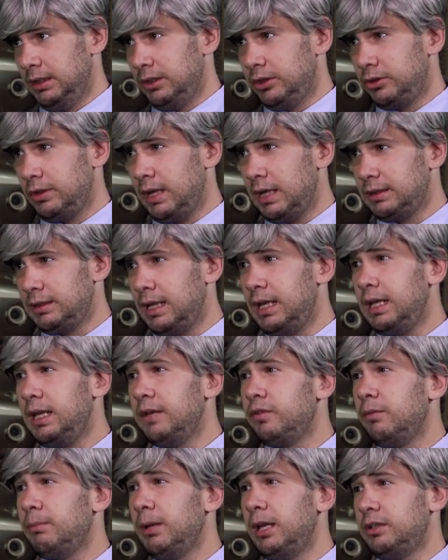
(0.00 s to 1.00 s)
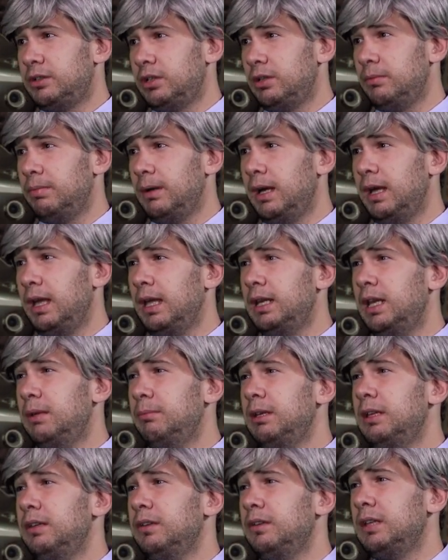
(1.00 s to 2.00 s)
Extract any information by any
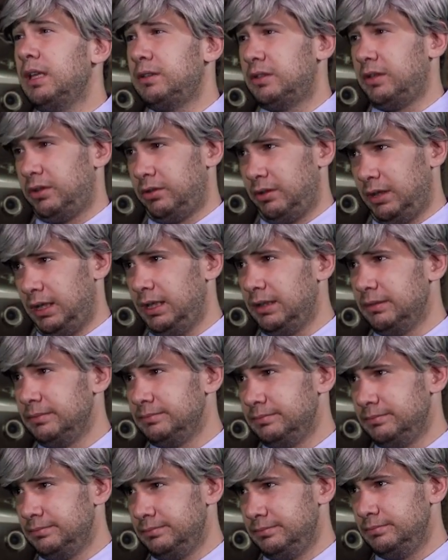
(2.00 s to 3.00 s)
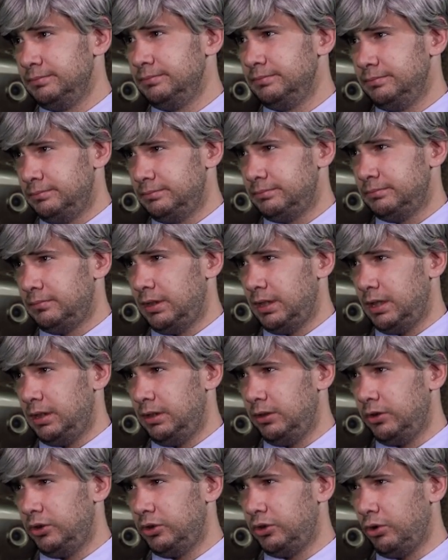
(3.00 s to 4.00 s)
means necessary,
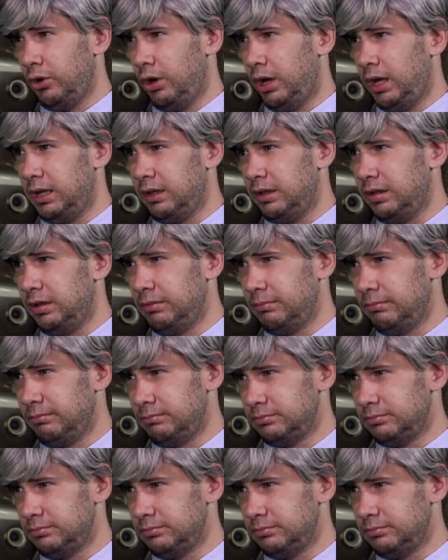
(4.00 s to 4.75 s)
and destroy it.